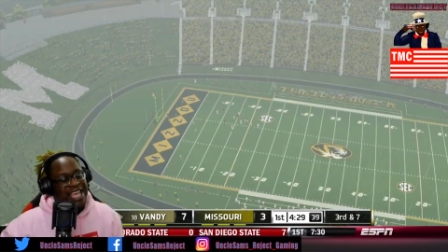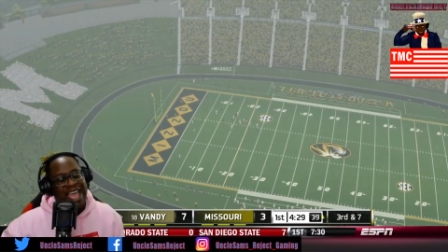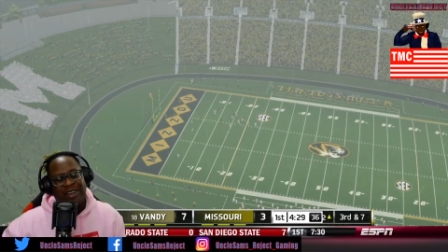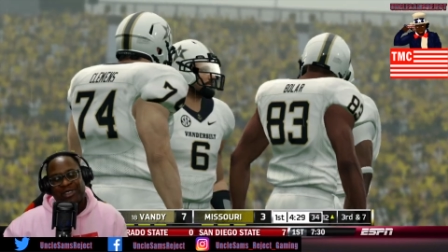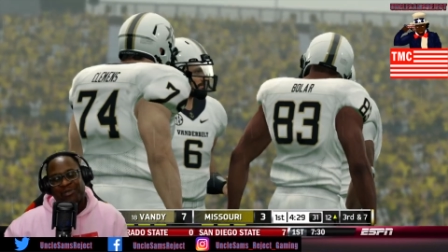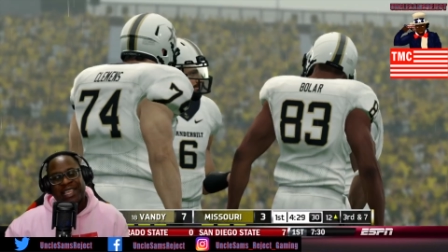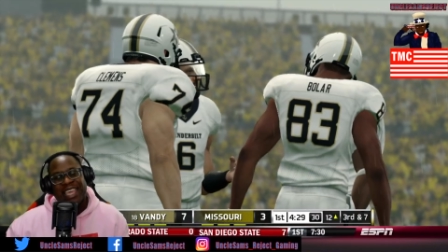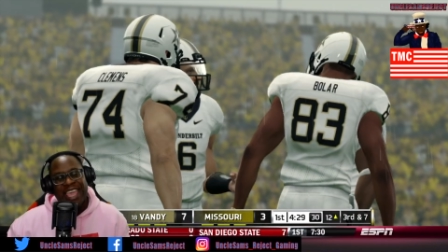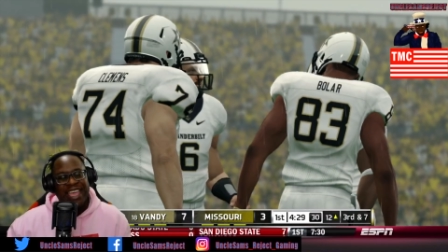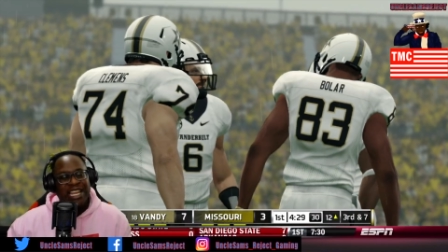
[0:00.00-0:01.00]
tackles, but
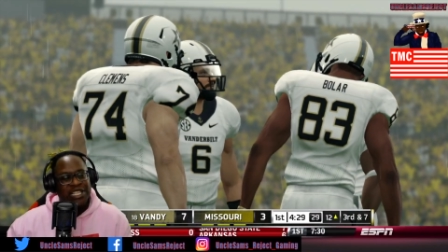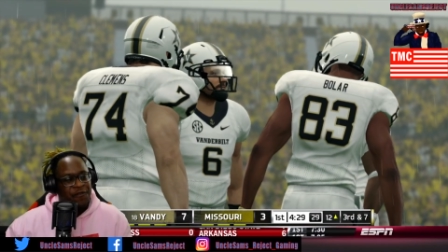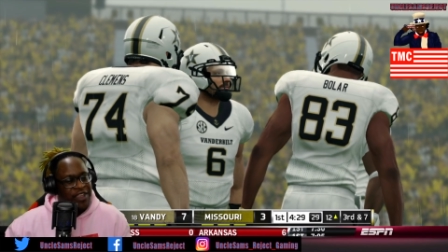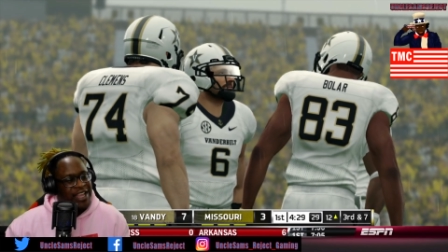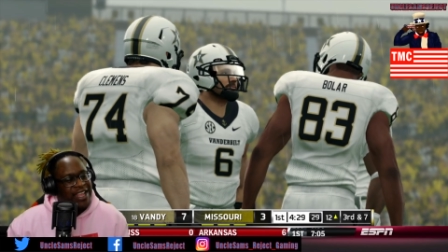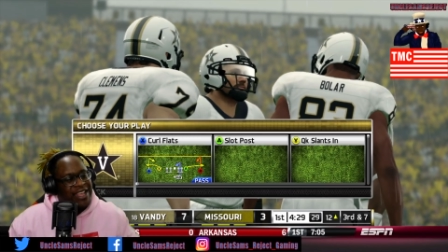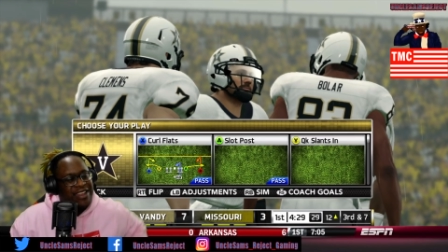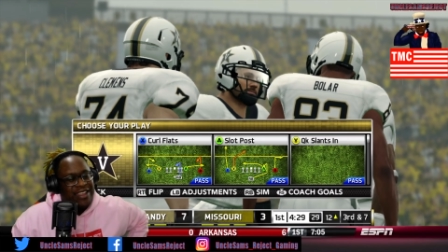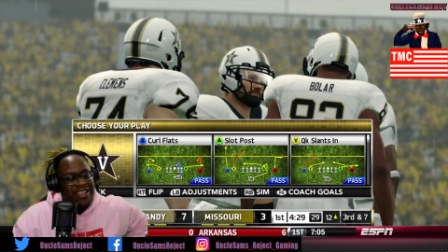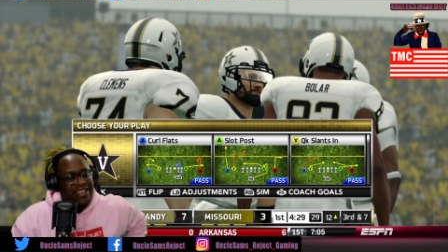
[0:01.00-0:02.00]
he can't get his feet
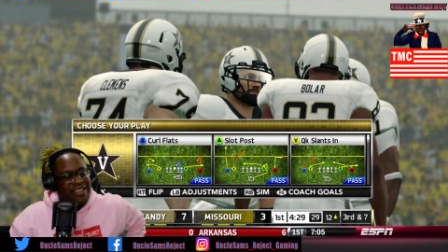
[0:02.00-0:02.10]
in.